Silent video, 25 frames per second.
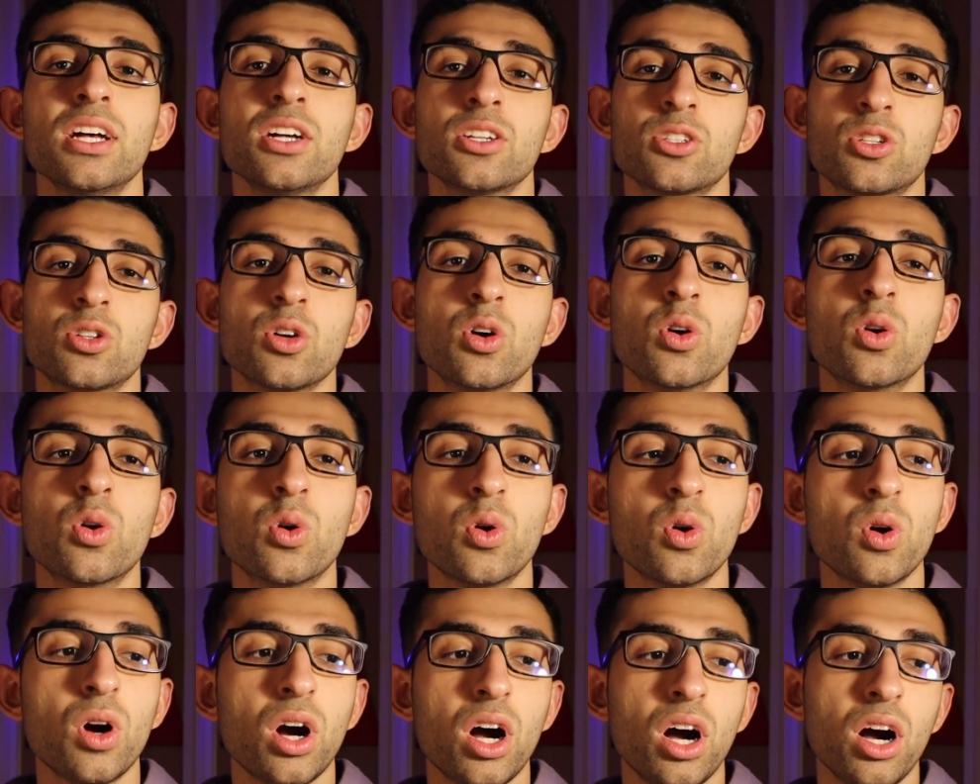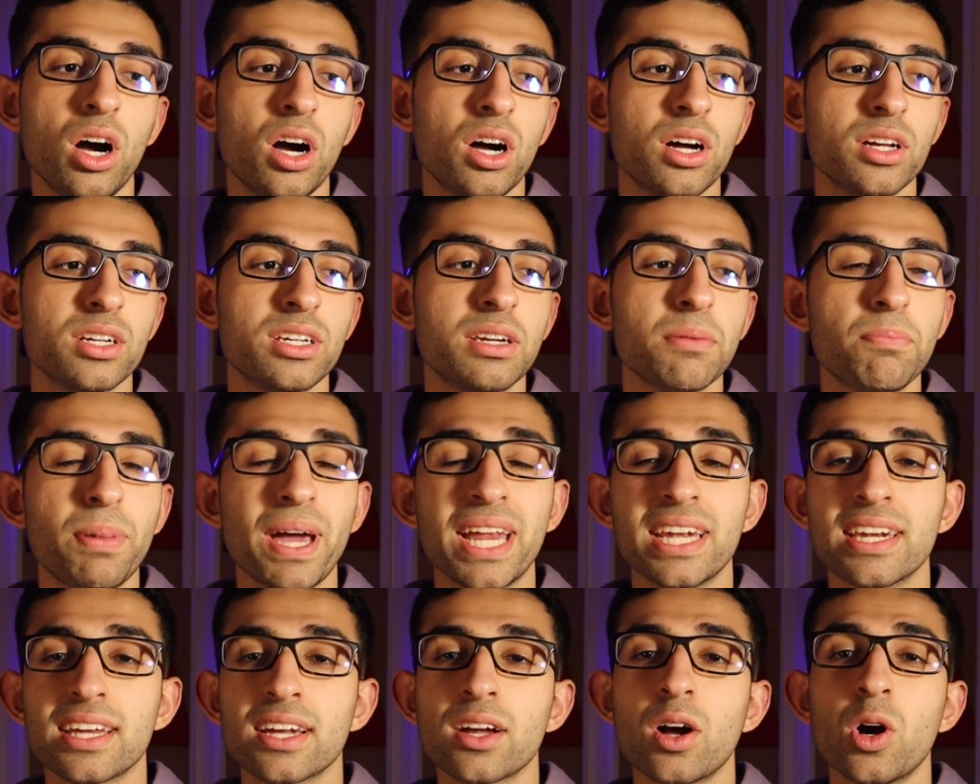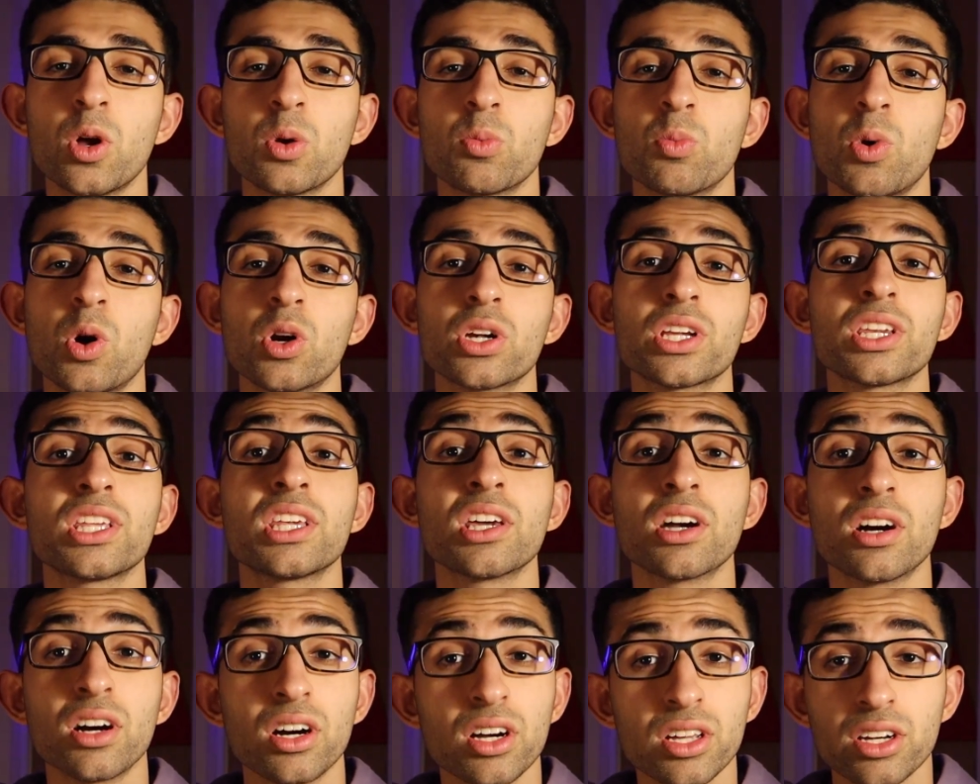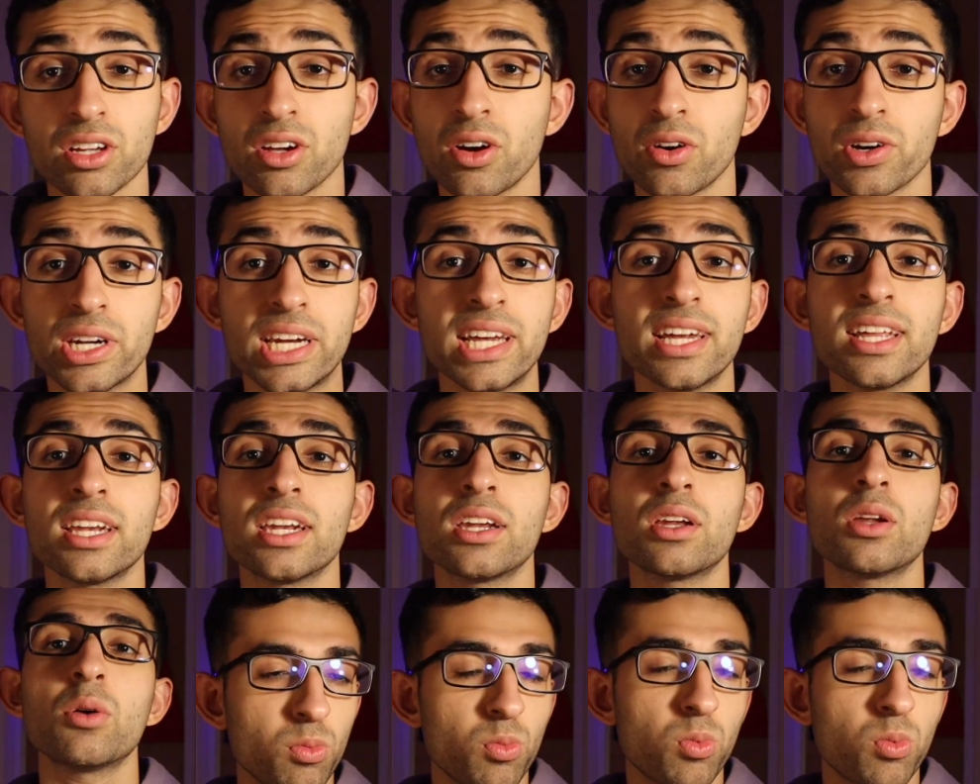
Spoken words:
So depending on what year you're in,